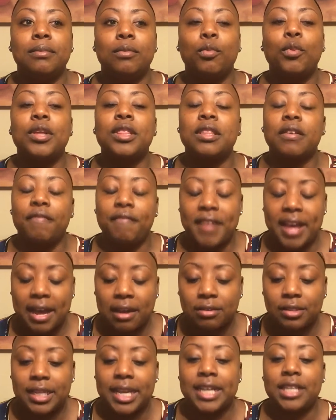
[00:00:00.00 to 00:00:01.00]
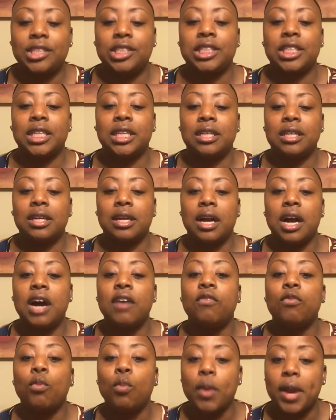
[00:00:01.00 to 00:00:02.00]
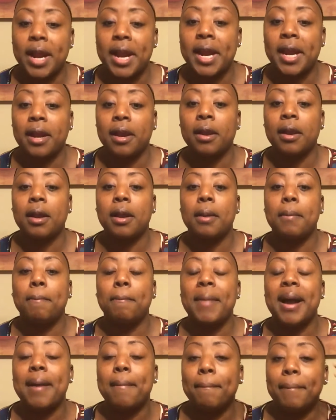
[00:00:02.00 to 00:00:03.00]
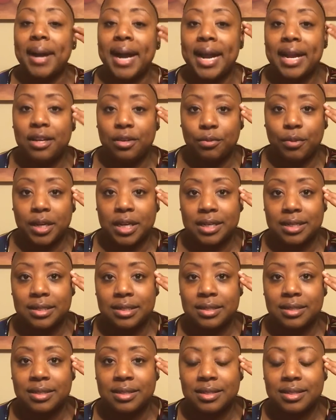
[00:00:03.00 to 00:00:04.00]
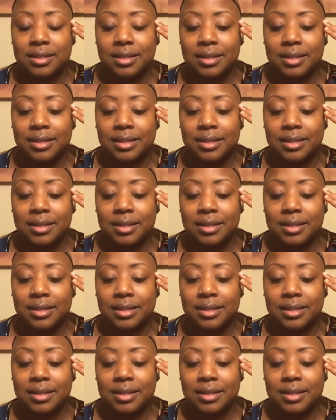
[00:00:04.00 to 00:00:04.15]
with the foundation of where my mind was